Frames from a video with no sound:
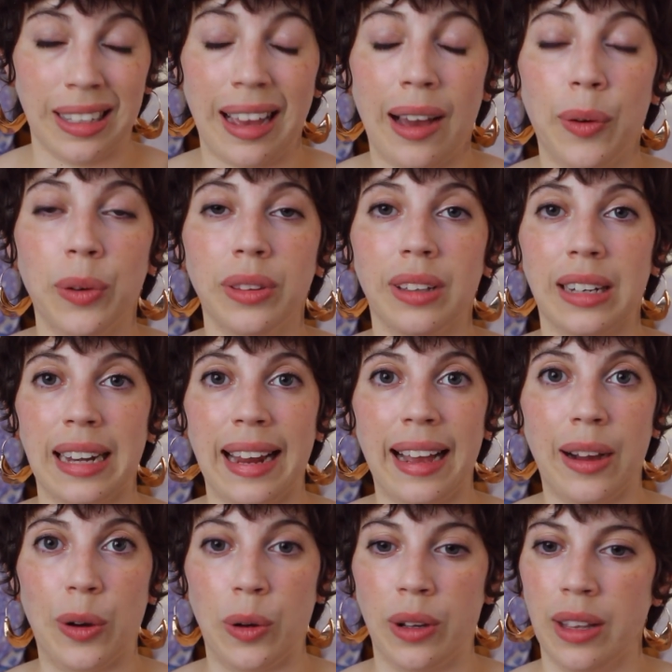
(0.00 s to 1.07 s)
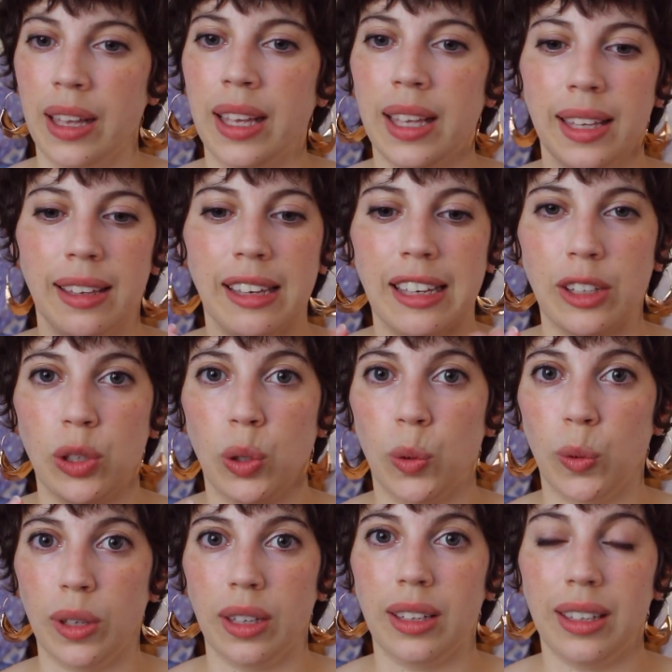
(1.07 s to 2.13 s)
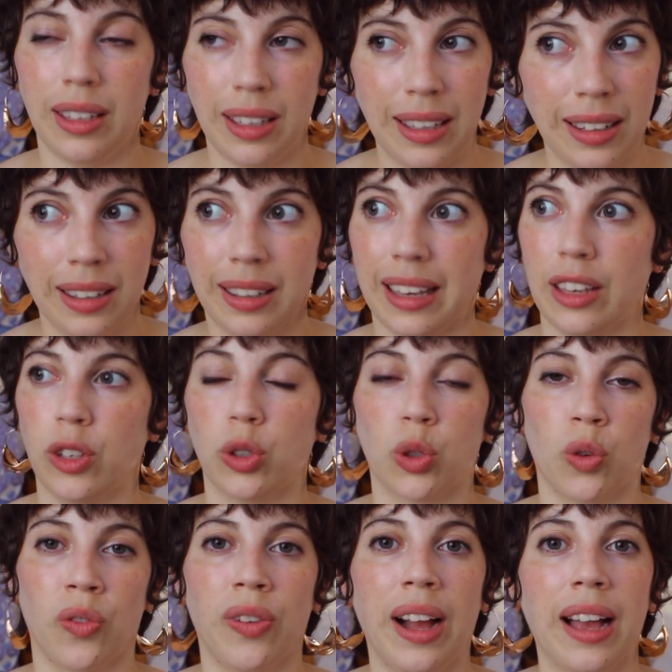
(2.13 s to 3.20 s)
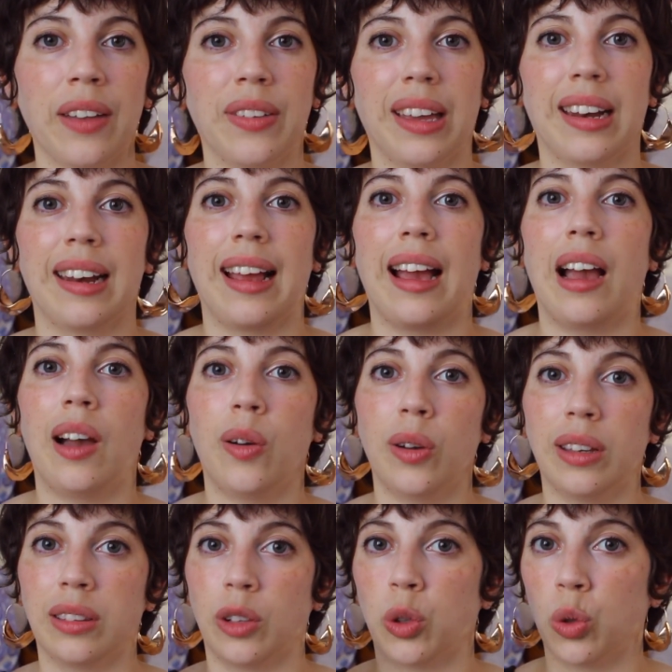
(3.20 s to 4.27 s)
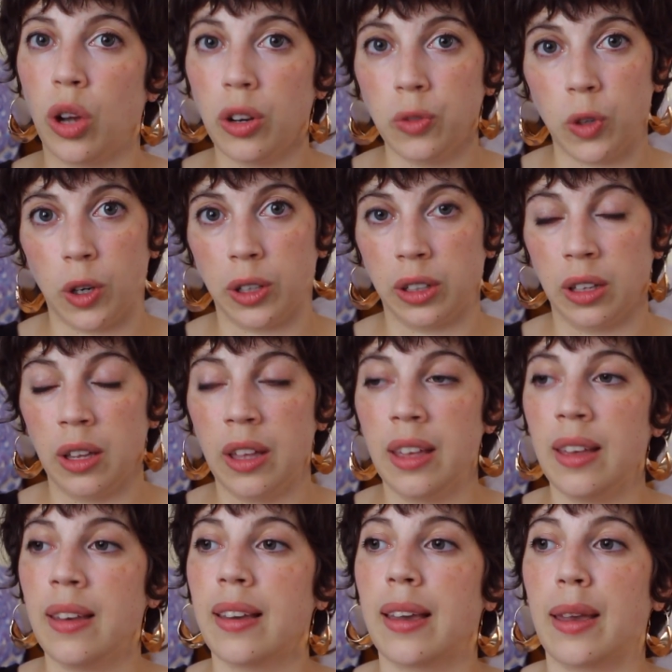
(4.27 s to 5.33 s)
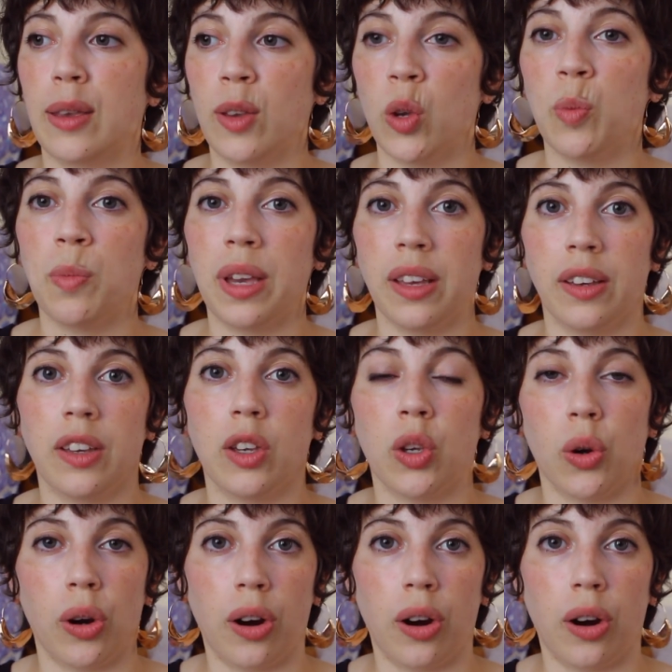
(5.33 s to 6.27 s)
How in the now can you eat, can you survive, and how in the long run can you make your